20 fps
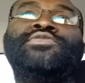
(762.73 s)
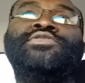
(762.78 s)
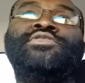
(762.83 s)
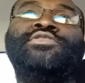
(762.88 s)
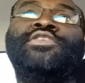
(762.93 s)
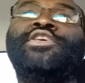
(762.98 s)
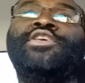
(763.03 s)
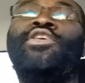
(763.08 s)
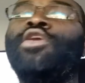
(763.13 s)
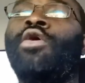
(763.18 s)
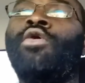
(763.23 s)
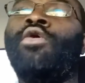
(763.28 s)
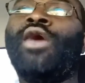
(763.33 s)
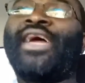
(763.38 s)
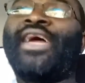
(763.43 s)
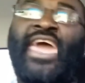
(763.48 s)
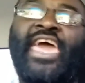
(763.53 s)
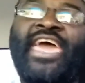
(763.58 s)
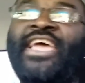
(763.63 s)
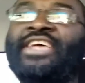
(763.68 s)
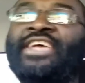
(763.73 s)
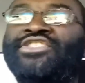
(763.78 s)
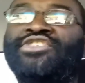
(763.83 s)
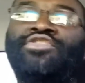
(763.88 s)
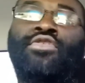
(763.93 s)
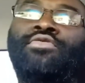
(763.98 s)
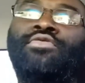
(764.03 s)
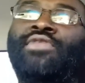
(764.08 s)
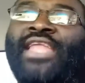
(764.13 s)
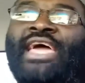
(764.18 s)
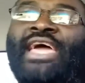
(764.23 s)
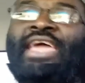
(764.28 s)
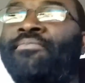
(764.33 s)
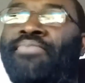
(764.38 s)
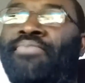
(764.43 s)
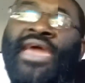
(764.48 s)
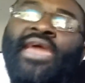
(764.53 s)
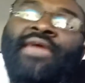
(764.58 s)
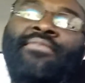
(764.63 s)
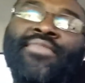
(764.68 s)
you know, occasional late
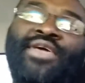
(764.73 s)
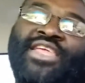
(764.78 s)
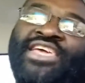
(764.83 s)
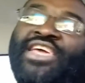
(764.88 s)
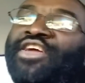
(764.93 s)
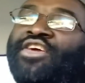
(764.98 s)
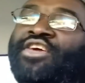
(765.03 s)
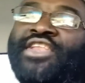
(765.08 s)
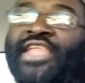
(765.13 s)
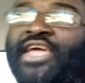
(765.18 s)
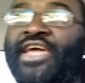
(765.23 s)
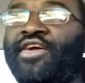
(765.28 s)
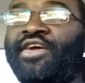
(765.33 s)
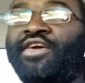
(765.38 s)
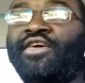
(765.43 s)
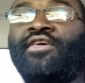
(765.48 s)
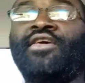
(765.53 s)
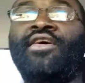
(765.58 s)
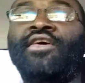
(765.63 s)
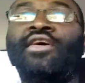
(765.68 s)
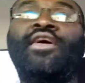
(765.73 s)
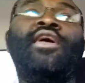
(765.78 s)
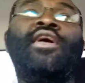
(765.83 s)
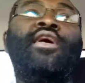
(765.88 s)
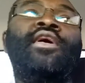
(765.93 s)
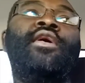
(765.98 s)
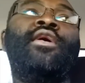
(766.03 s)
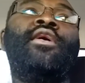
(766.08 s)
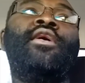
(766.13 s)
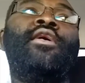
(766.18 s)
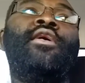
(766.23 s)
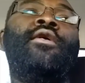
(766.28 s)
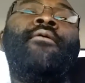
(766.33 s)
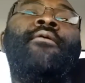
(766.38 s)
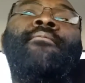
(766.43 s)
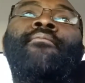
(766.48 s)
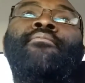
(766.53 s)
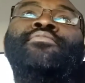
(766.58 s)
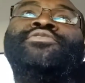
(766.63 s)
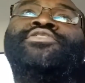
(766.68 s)
payment here and there.
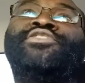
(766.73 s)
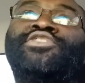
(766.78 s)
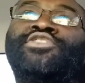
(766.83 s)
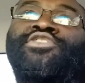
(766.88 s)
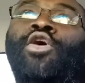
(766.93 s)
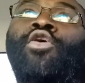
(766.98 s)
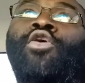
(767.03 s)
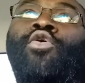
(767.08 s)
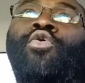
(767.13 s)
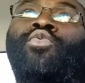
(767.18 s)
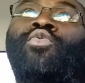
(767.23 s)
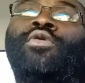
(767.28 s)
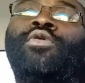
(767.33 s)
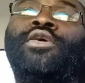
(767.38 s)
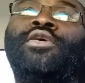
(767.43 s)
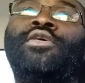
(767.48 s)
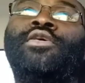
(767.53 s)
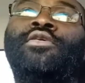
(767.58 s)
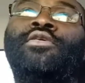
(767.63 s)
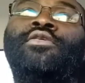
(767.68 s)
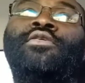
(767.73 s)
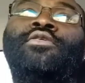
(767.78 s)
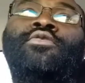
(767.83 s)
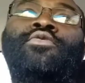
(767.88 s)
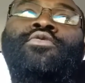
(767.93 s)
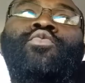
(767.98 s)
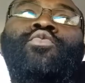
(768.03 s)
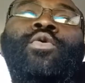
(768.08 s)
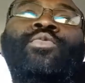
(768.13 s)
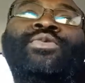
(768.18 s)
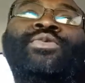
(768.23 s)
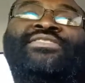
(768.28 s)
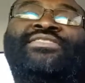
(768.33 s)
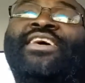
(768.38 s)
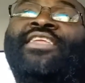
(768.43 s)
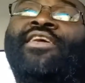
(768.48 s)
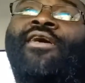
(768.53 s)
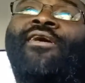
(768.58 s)
So when we say the